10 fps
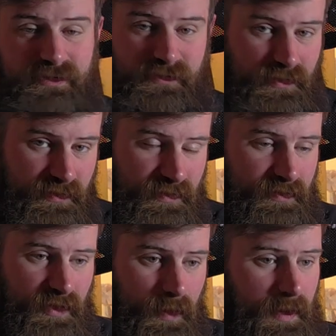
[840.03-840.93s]
yeah, feel free to
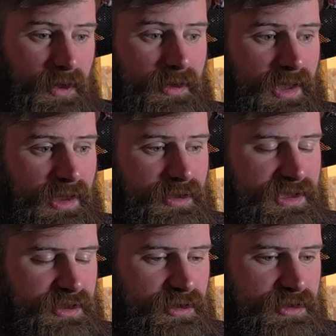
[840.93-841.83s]
follow me on
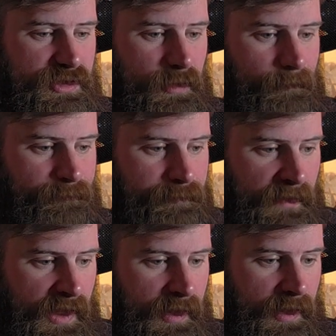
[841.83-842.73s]
TikTok too.
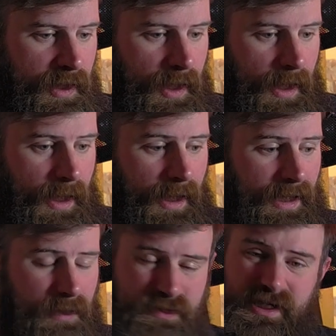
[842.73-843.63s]

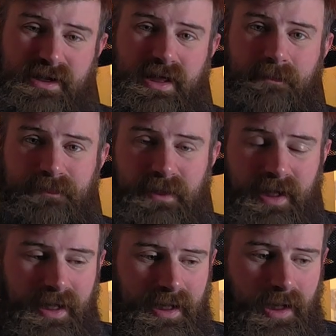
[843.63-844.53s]
And outside of
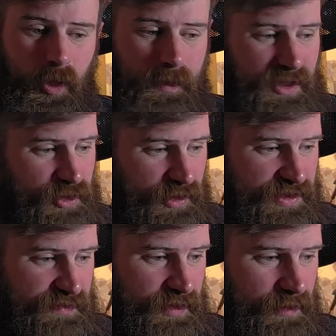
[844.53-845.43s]
that, I hope you enjoyed
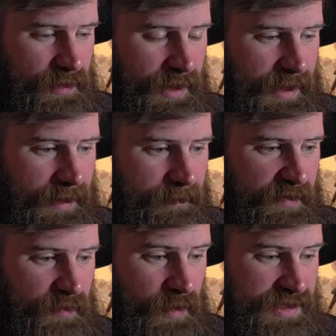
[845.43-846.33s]
this video.
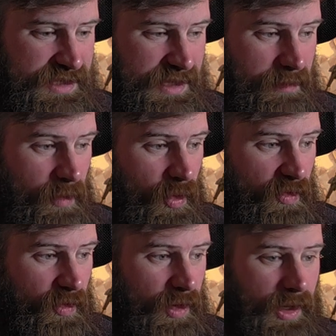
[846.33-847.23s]
If you want to see
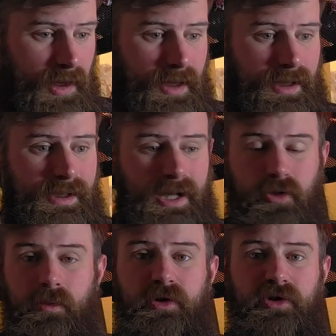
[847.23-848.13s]
more
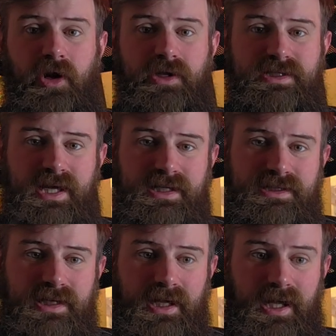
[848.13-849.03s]
Necromunda
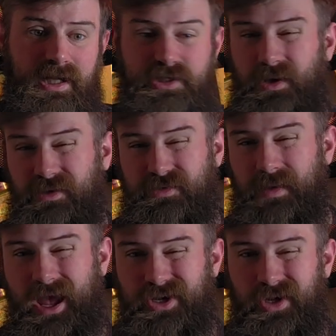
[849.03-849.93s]
content, I do have
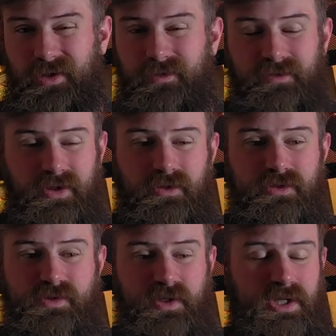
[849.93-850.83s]
some Escher
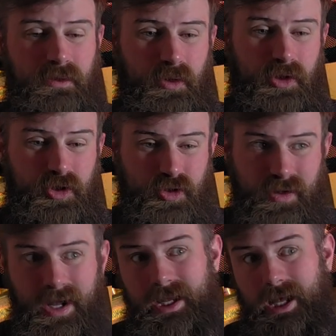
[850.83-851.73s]
videos, which I'm going to
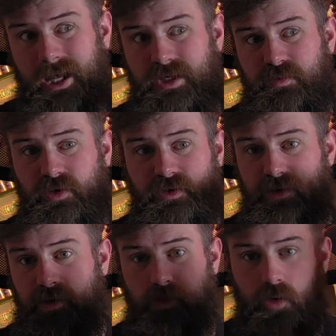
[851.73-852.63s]
try and put
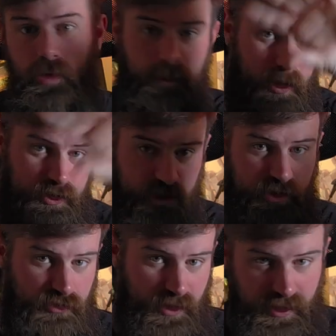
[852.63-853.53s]
the whole box on
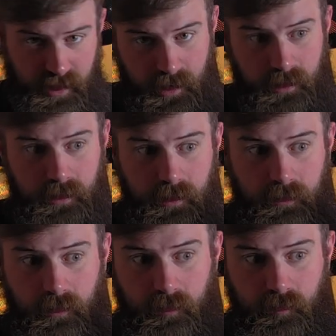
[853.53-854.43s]
the screen
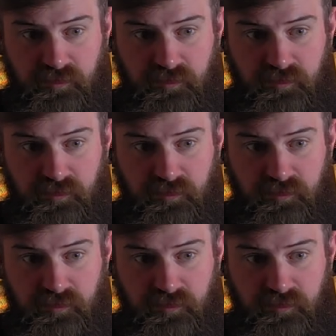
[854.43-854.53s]
thing